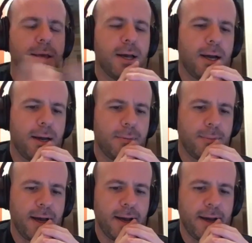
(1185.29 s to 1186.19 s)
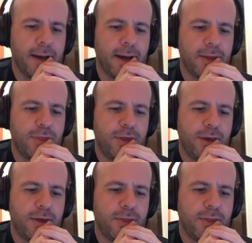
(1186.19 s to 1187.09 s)
Um, I
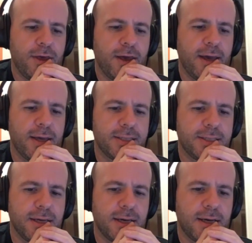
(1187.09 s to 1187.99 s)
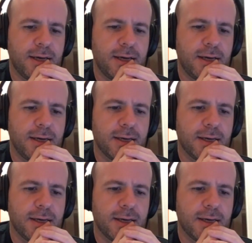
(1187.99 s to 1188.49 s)
think that uh,